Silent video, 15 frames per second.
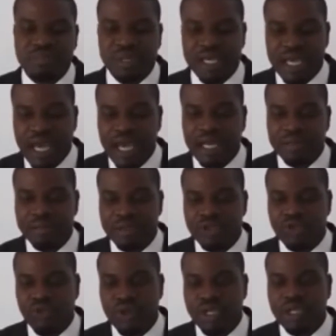began
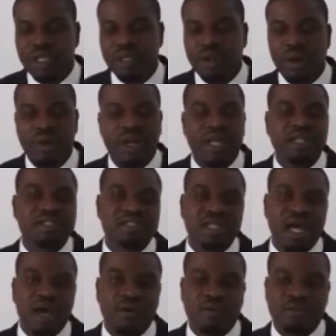between the North and the
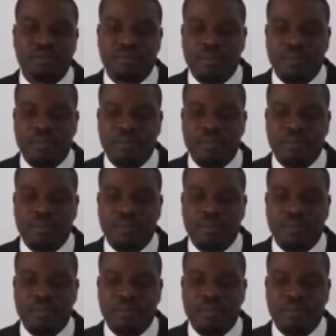South.